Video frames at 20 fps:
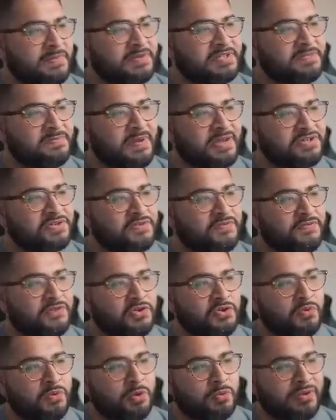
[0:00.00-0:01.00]
up a special
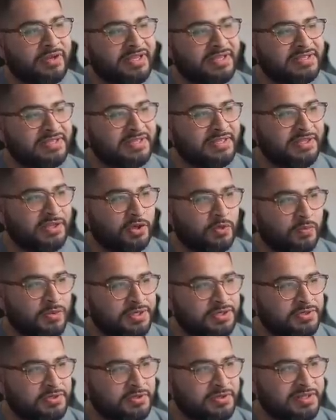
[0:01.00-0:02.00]
view where we can see the
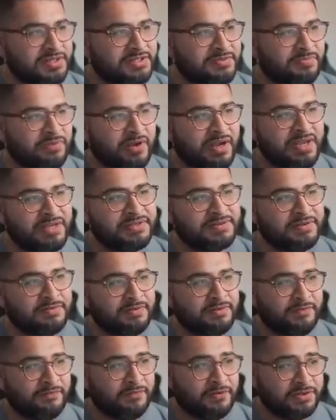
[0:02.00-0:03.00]
original list price
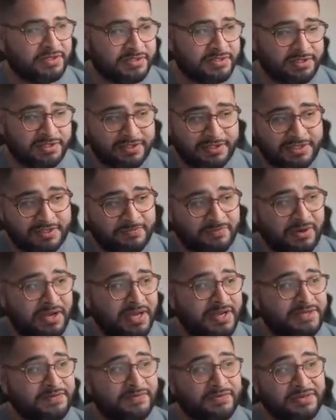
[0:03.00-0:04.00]
versus the list
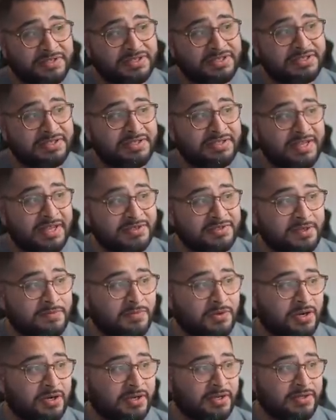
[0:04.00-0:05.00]
price versus the days on
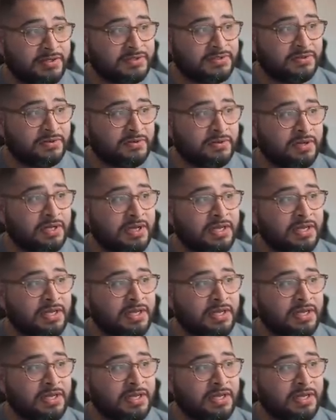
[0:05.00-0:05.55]
market. So